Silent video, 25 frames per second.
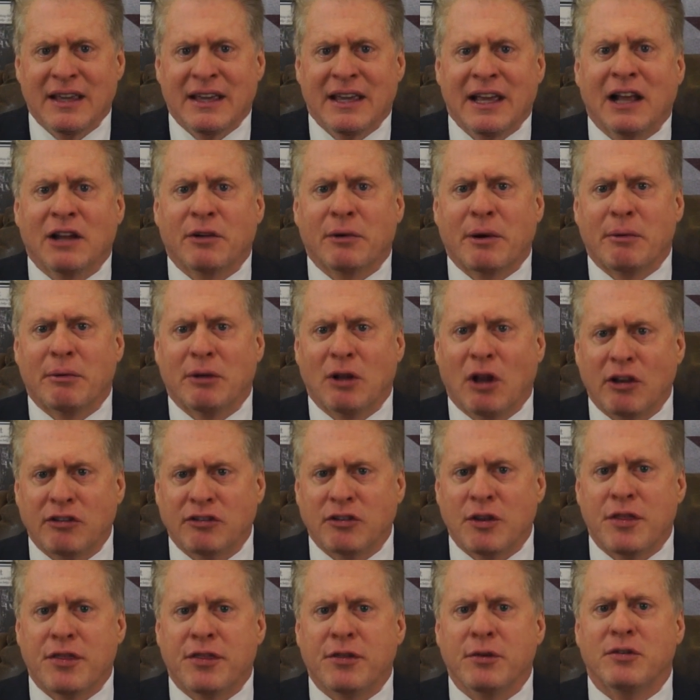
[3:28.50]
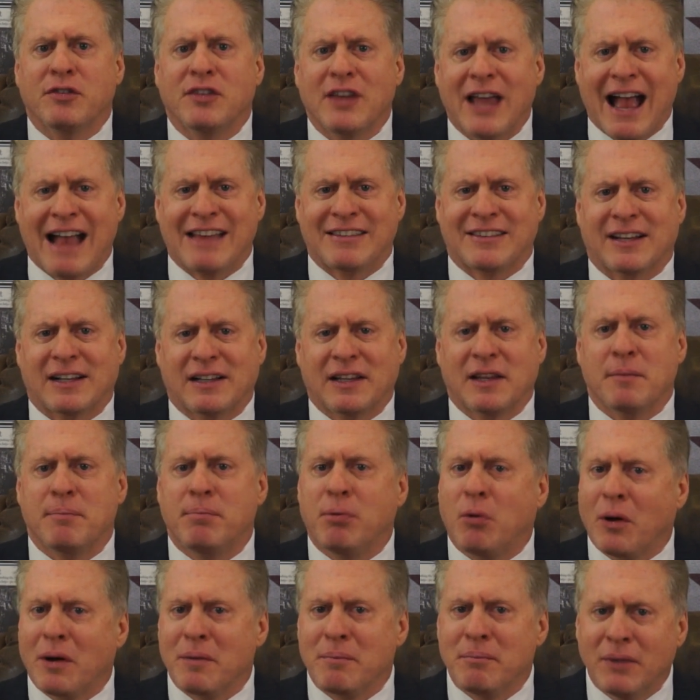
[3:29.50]
Hillary will also enthusiastically
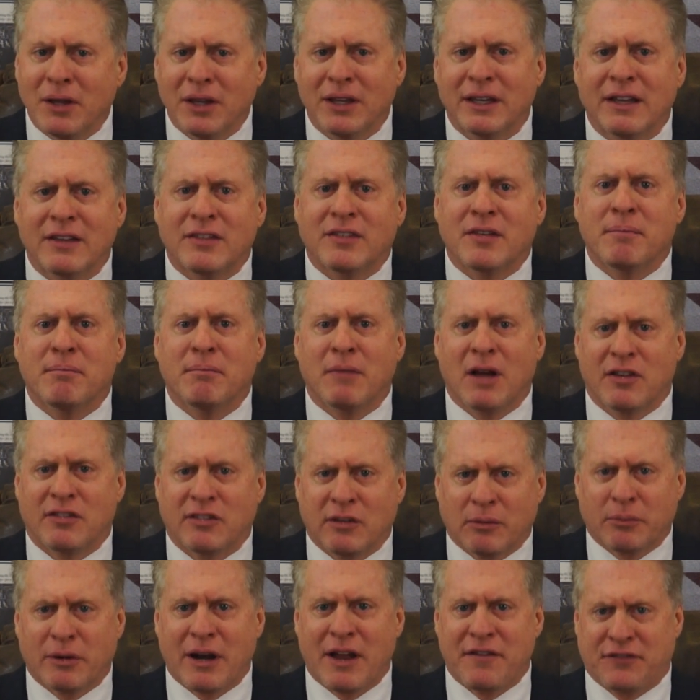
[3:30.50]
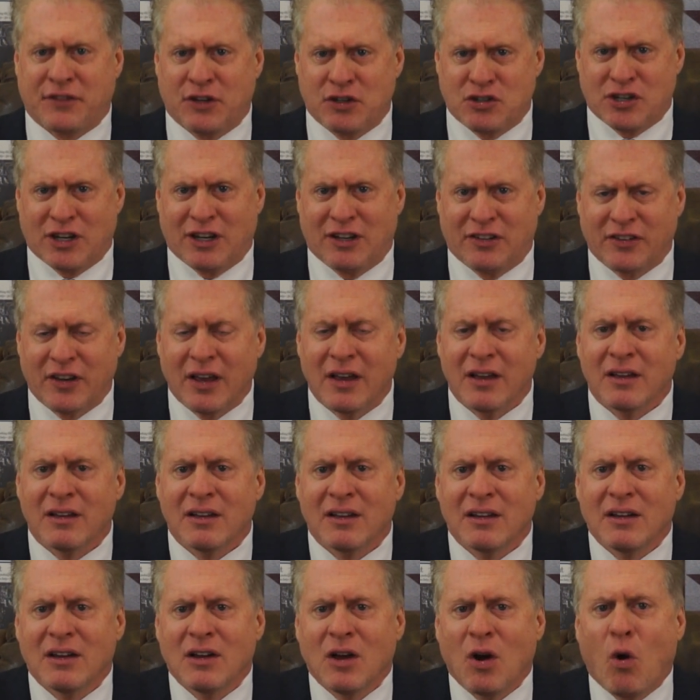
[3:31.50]
import millions of Muslim refugees,
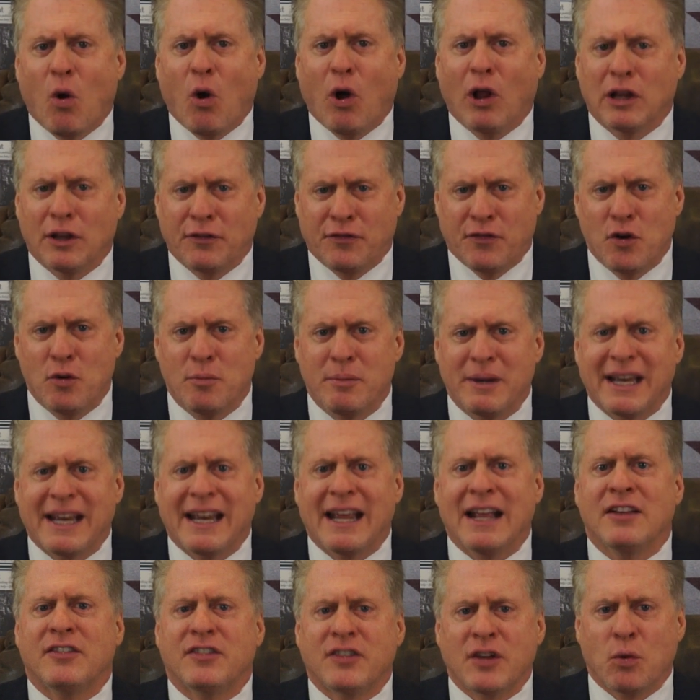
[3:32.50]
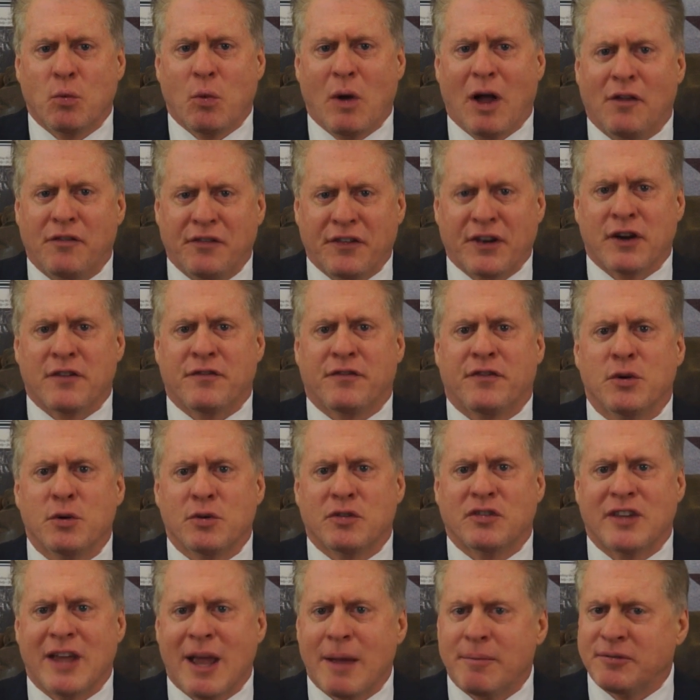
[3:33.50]
all of whom need instant welfare and
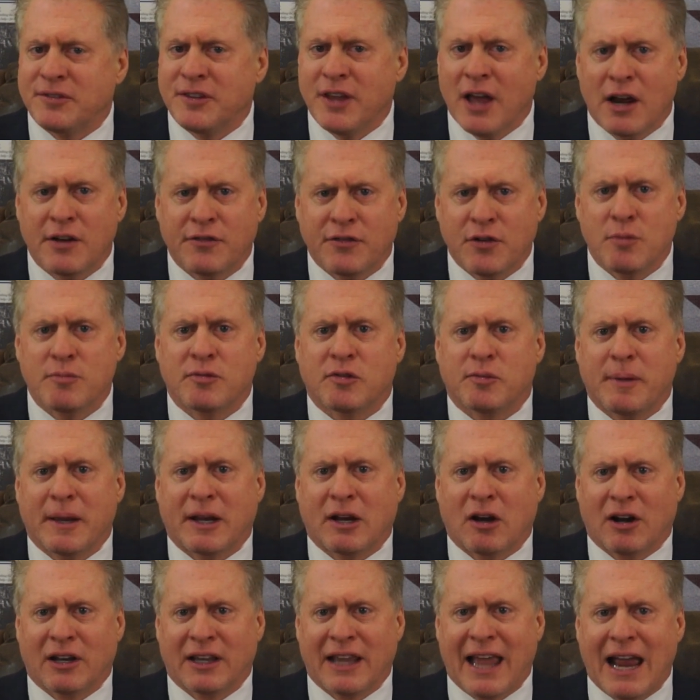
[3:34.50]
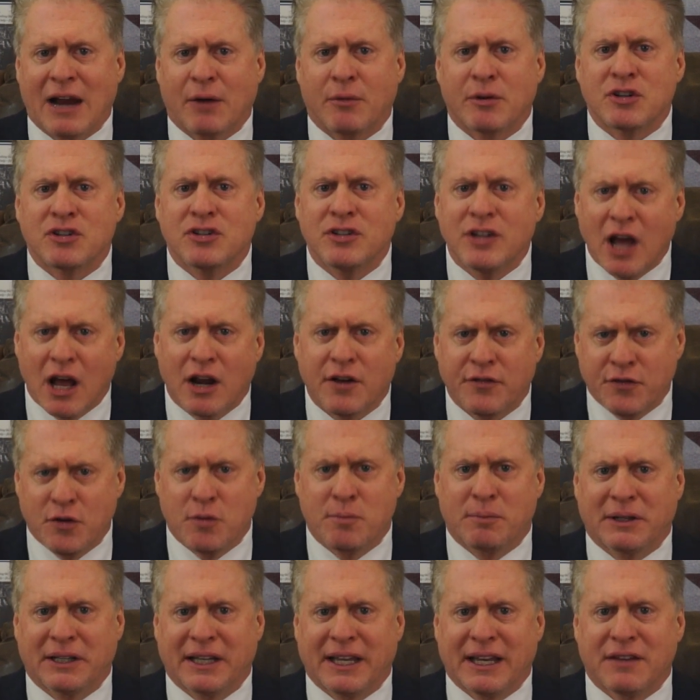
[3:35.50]
food stamps, none of whom speak our language, none of
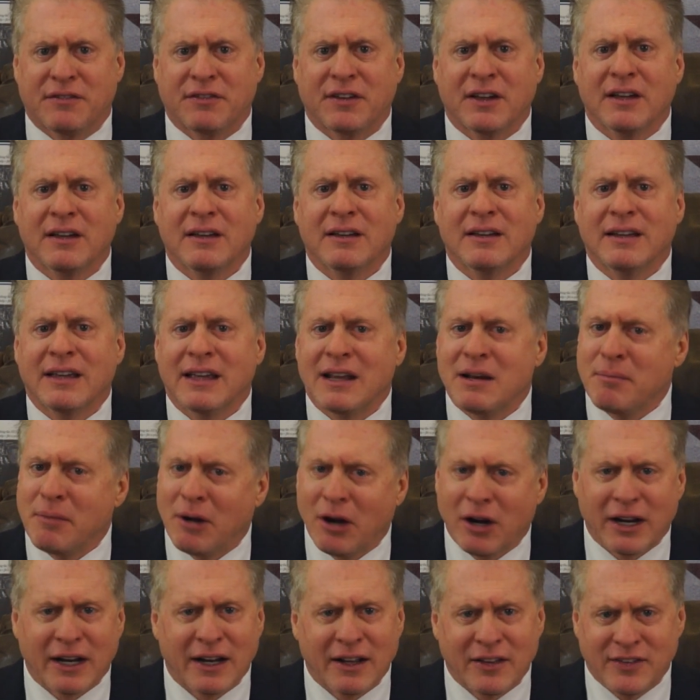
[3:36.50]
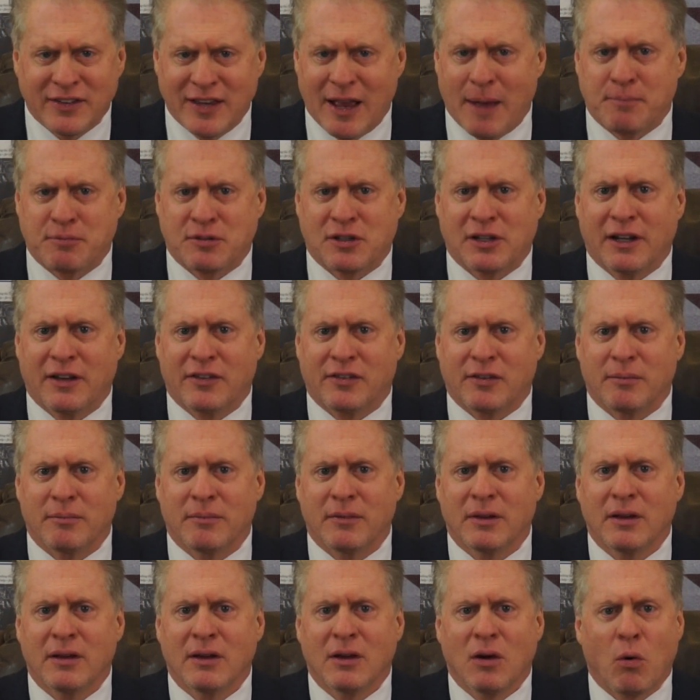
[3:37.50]
whom believe in American exceptionalism
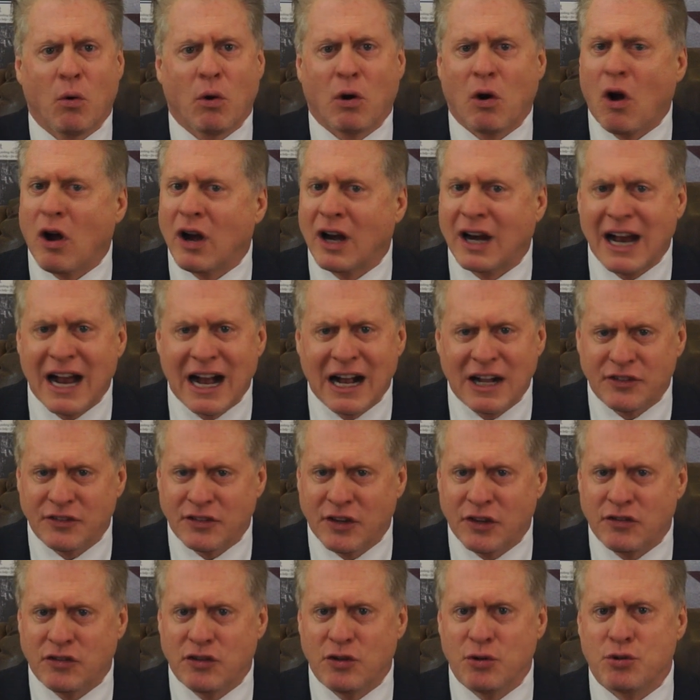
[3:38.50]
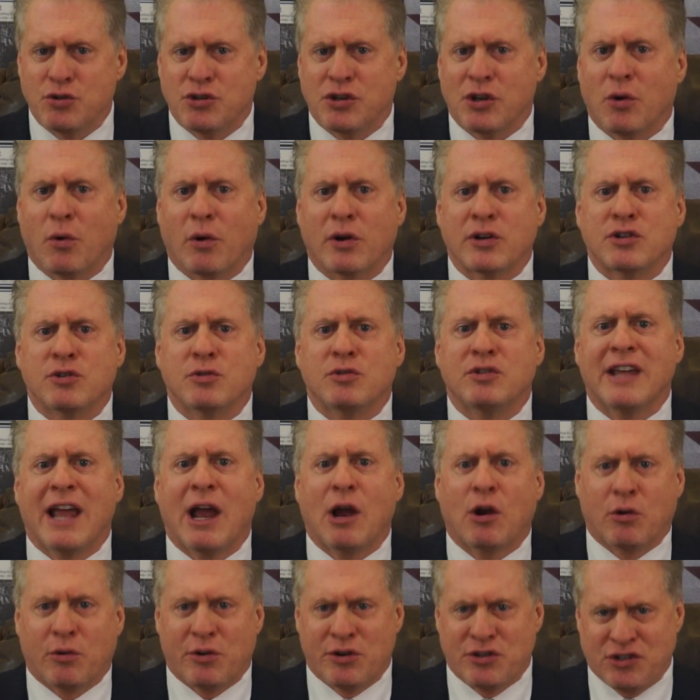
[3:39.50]
or our Constitution or
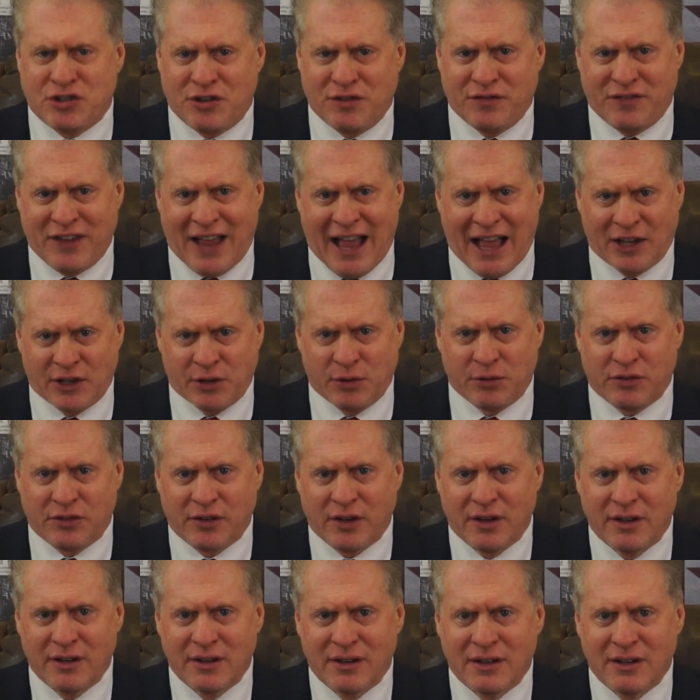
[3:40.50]
Judeo-Christian values.